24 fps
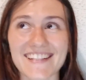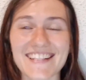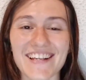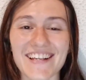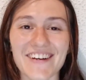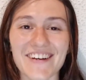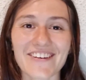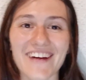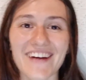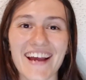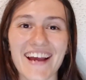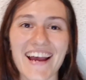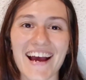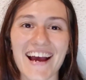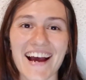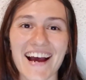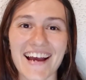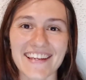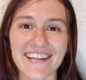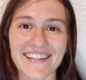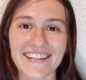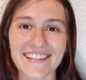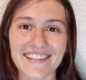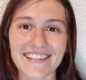So
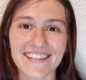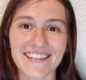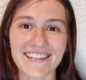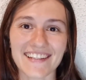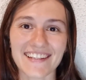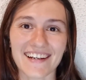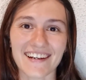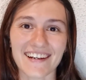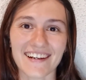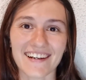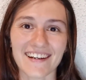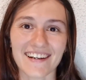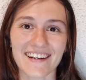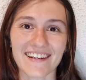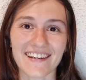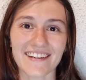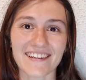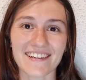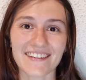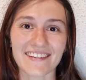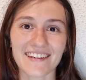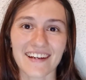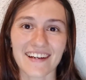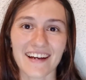I
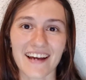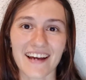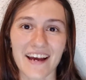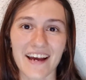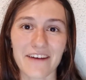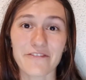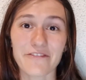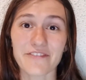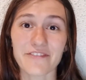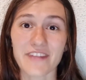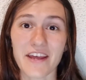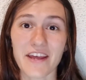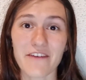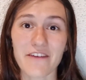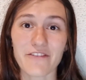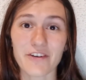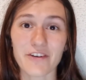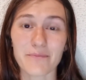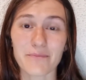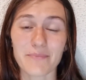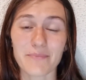have never